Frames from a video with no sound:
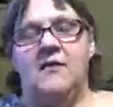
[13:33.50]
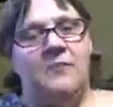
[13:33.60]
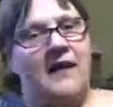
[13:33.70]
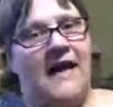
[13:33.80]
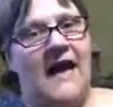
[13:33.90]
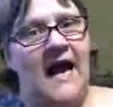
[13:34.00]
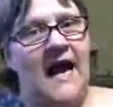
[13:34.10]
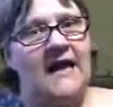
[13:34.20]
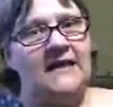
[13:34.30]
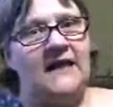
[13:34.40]
But I
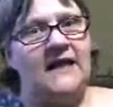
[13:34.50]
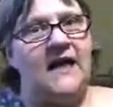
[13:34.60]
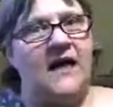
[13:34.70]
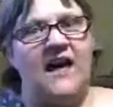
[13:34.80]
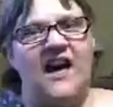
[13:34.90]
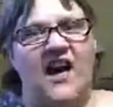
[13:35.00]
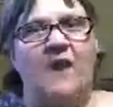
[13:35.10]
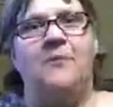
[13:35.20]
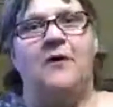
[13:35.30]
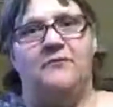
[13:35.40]
had like a
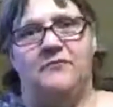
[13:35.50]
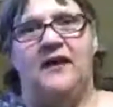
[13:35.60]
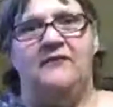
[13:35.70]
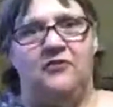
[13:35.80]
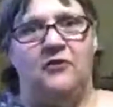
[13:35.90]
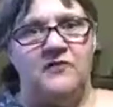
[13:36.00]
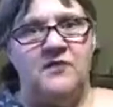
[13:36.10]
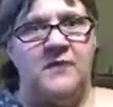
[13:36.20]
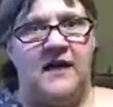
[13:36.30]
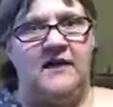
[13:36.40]
cup of leftover
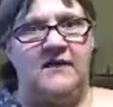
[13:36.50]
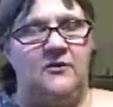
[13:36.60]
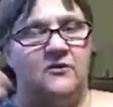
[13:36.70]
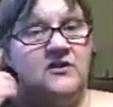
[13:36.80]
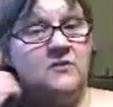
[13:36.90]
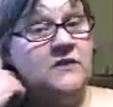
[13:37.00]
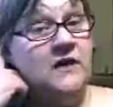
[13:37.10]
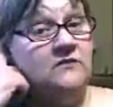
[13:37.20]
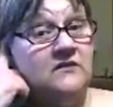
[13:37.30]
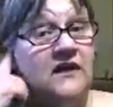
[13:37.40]
spaghetti noodles, and
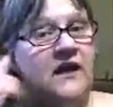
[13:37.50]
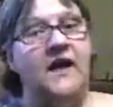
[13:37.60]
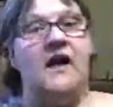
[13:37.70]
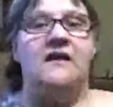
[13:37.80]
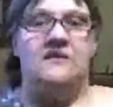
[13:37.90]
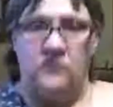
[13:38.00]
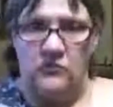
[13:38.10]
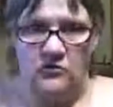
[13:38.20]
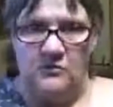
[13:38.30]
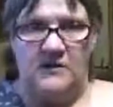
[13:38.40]
without thinking, I
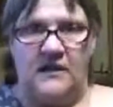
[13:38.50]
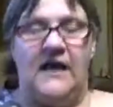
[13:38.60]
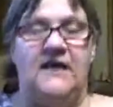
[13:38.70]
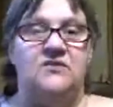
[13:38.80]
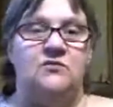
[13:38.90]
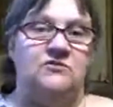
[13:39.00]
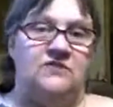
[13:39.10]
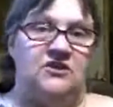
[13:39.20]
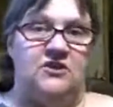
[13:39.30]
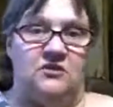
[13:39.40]
threw them in the casserole
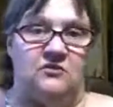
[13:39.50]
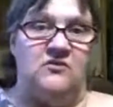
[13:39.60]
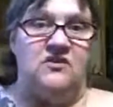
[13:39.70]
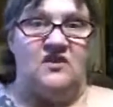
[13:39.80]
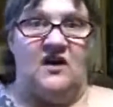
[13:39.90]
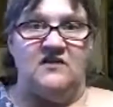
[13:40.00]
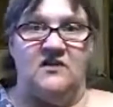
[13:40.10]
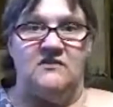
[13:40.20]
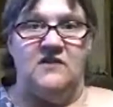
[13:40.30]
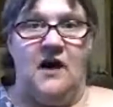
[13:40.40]
dish and threw the sauce
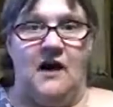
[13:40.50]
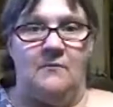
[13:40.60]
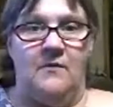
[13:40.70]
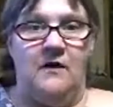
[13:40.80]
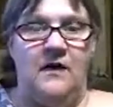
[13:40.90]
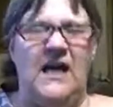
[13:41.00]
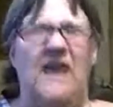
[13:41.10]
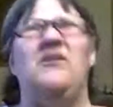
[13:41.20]
on top and